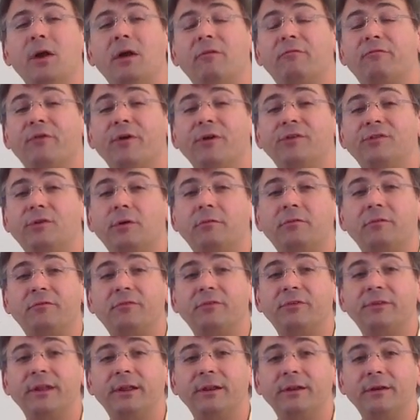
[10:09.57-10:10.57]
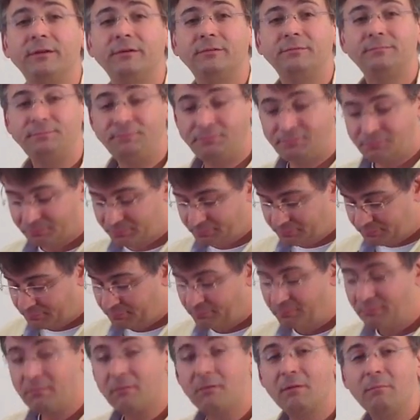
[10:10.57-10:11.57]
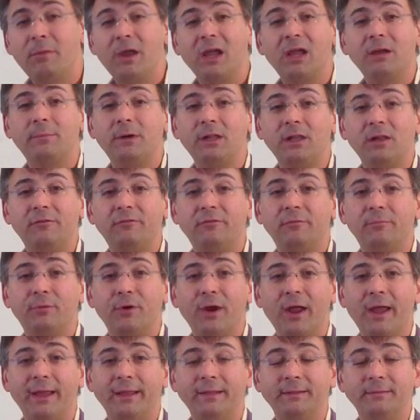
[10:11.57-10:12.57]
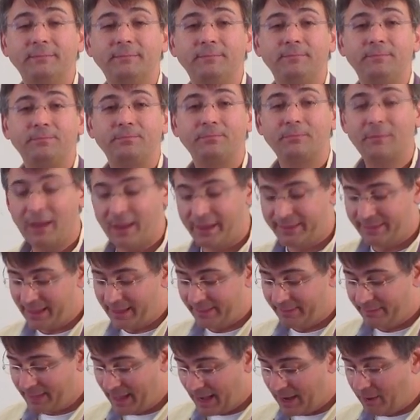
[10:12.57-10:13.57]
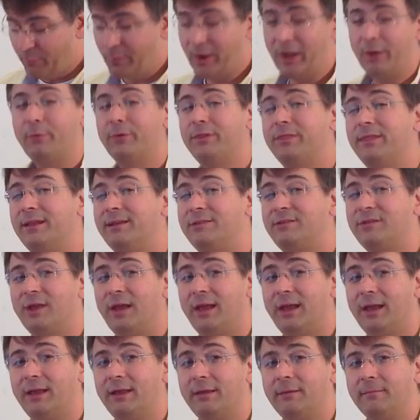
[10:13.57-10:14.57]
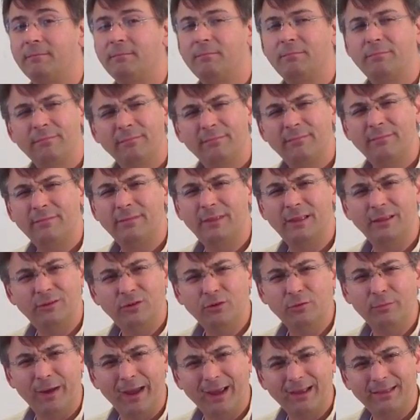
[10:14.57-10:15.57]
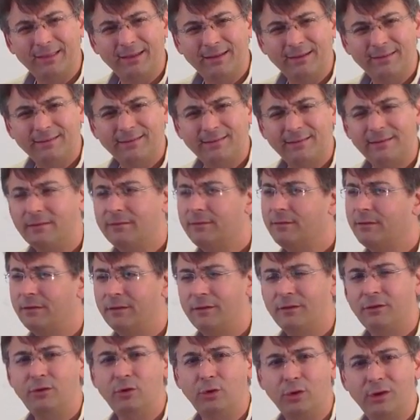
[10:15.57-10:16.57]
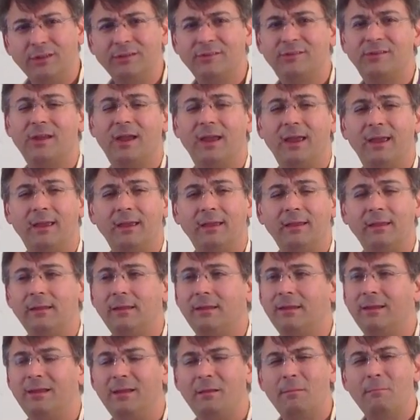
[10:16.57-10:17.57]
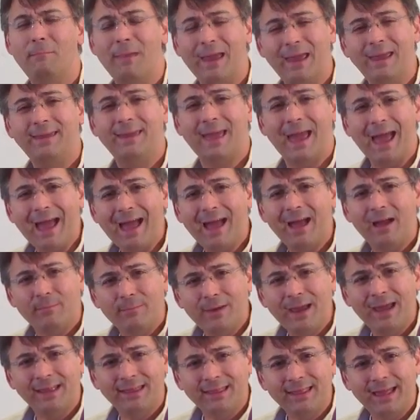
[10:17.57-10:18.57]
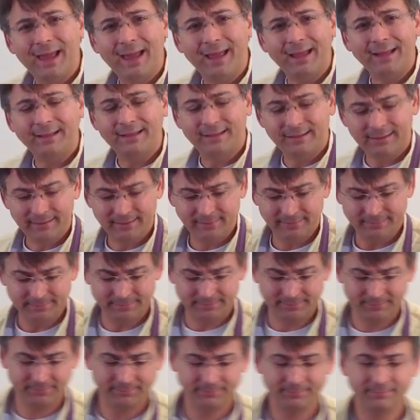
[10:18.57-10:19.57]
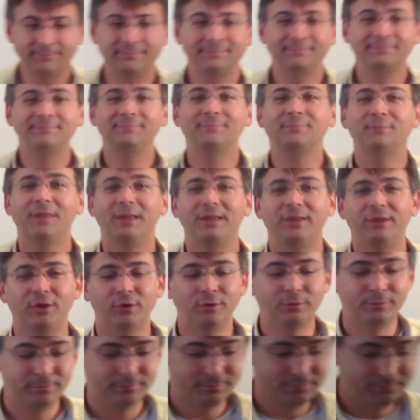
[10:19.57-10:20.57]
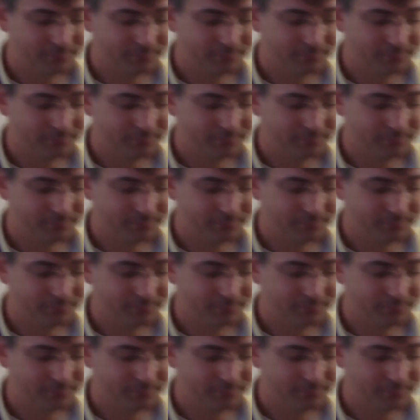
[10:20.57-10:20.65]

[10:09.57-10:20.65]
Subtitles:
you have friends over for dinner, make them a loaf of bread. And then that way when they say, did you make this? You can say, me, yeah, I made that. Thank you.